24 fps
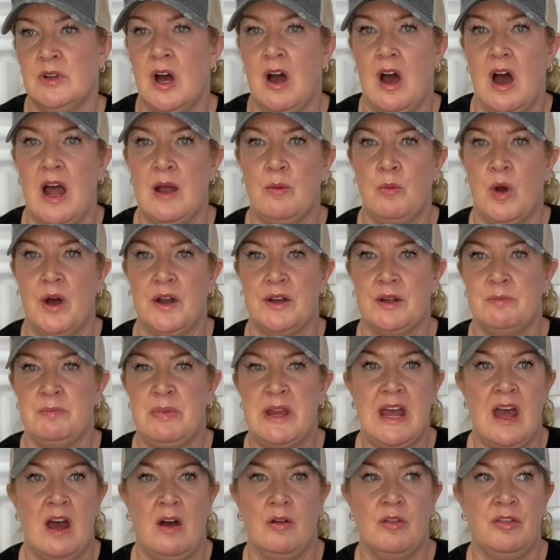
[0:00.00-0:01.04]
I want to be
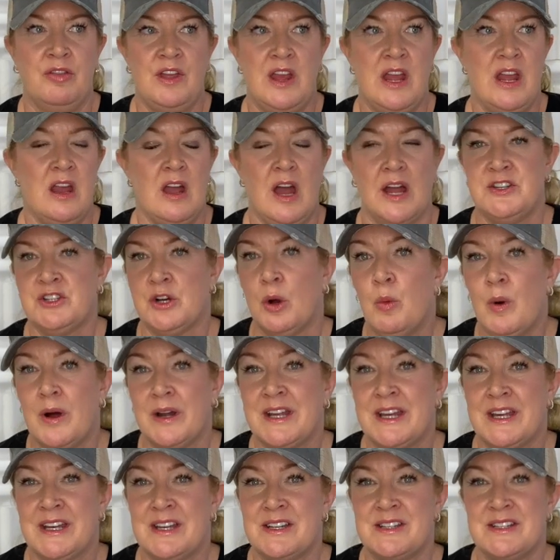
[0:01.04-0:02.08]
healthy. I don't want to
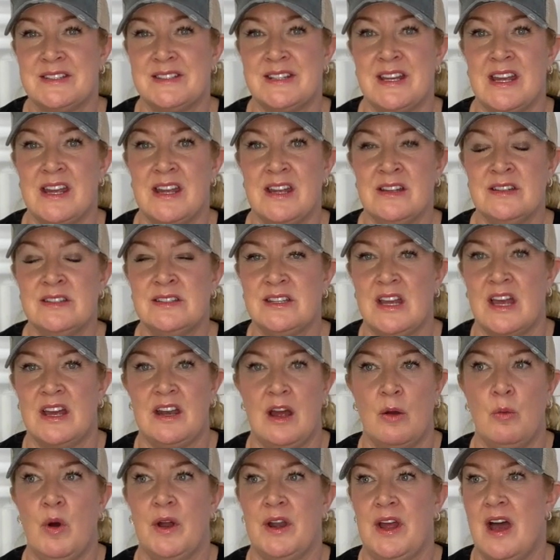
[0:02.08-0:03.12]
get a disease, and I
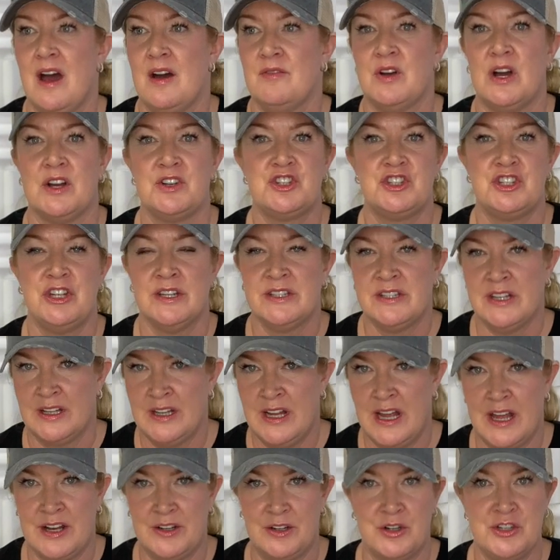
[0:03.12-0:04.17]
want to have a shit ton of
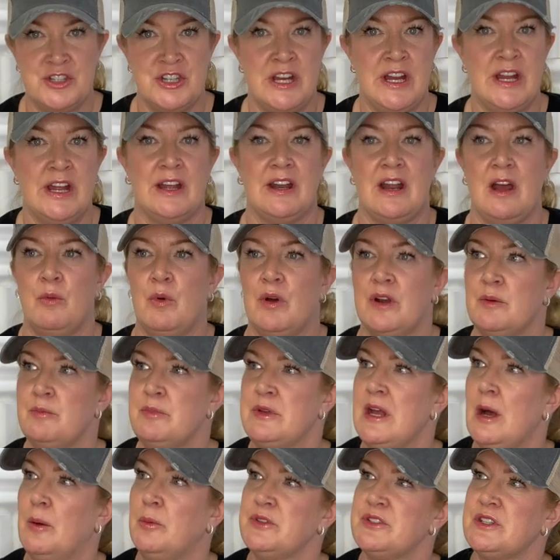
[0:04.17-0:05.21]
energy, and I want to
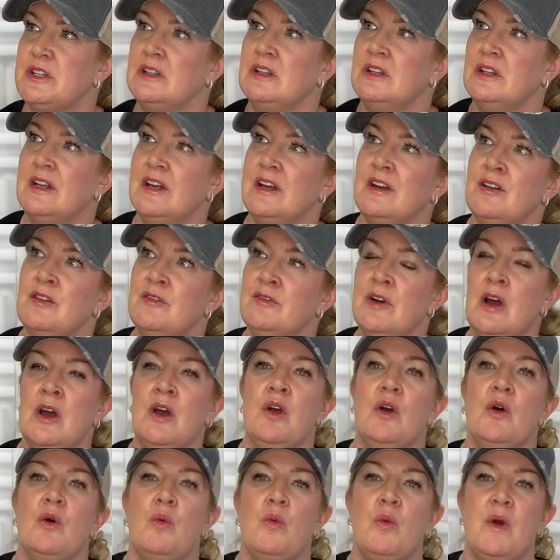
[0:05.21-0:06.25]
be able to live
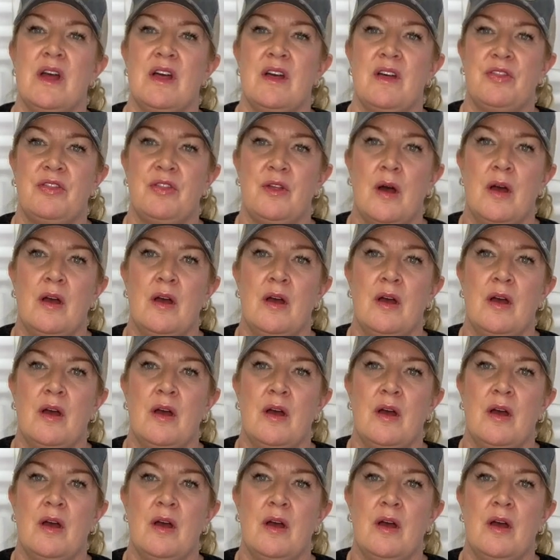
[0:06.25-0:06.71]
with